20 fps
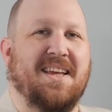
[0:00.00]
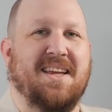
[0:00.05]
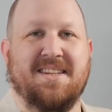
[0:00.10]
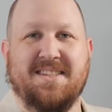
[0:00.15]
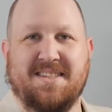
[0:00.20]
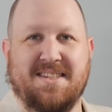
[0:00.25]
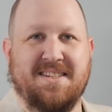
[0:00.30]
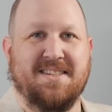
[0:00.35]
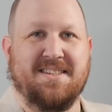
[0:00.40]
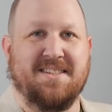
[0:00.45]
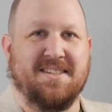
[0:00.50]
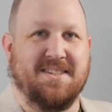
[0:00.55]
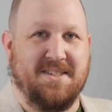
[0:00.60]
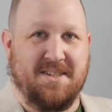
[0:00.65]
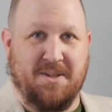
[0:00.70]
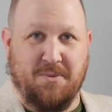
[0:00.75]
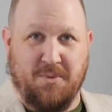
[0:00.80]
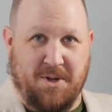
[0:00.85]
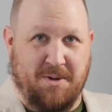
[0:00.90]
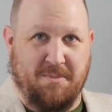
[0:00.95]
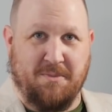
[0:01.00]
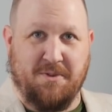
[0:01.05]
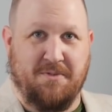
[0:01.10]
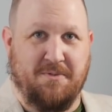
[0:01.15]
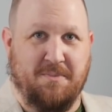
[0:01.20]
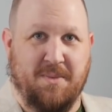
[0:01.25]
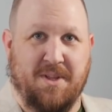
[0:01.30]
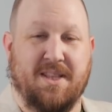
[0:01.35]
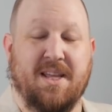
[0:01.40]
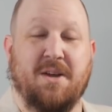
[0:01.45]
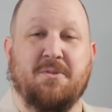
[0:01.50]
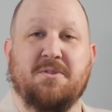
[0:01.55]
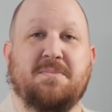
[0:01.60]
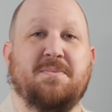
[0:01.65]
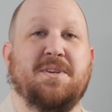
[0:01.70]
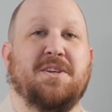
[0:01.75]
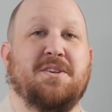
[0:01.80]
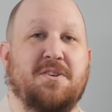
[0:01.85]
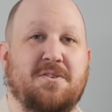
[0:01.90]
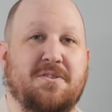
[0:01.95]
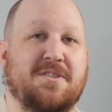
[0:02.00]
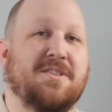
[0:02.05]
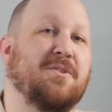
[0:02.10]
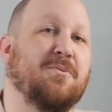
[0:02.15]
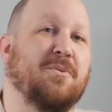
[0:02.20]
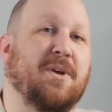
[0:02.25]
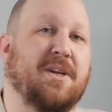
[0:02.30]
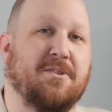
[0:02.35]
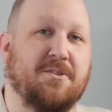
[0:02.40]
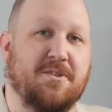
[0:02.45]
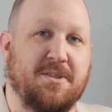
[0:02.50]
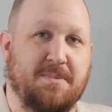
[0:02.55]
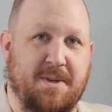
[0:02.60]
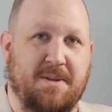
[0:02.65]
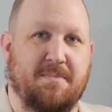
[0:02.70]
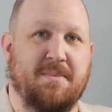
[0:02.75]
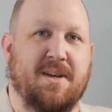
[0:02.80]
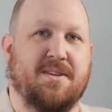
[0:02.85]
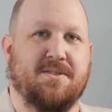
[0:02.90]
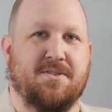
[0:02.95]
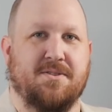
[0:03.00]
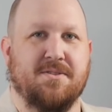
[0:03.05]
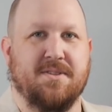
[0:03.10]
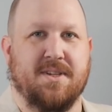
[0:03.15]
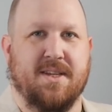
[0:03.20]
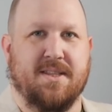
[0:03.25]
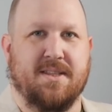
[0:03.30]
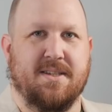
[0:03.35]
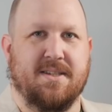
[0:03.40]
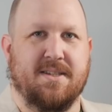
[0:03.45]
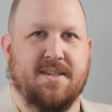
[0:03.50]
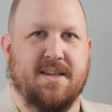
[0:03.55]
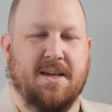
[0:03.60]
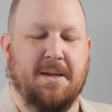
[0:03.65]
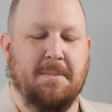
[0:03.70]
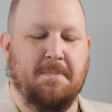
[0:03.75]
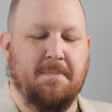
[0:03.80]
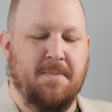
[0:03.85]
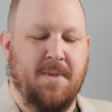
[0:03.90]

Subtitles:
1861 movement that was being used in the regular Speedmasters at this time.